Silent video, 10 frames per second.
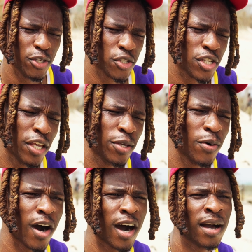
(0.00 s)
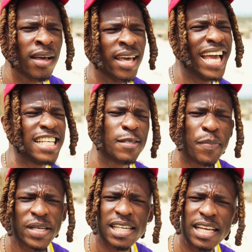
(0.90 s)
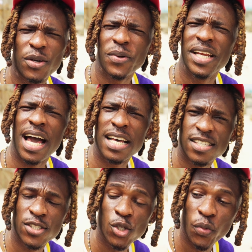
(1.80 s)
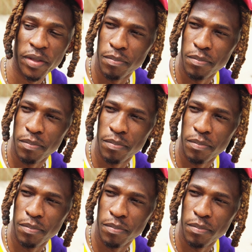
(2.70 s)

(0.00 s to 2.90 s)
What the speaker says: you say you are, especially when it has to do with